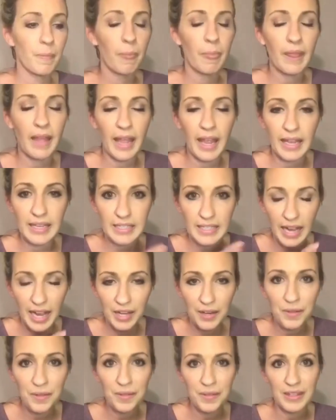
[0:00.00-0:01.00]
I
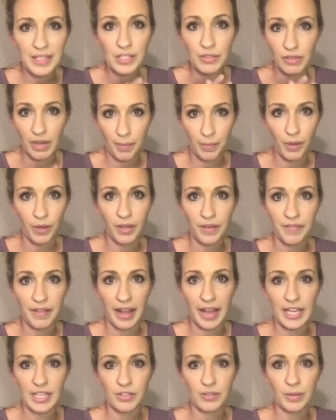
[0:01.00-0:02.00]
titled this Grab Hold of the
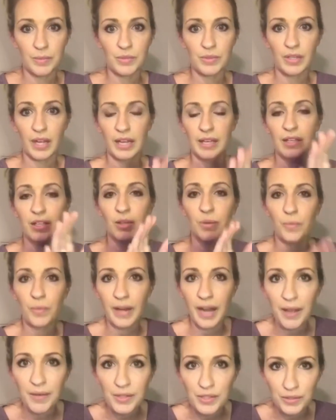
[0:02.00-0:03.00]
Ice Cream Truck. When
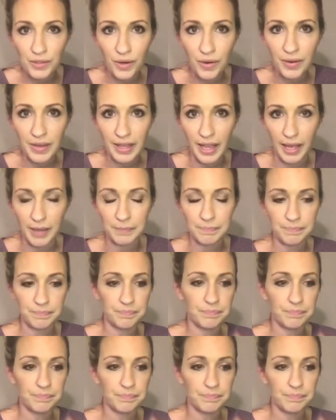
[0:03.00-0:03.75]
I was growing up,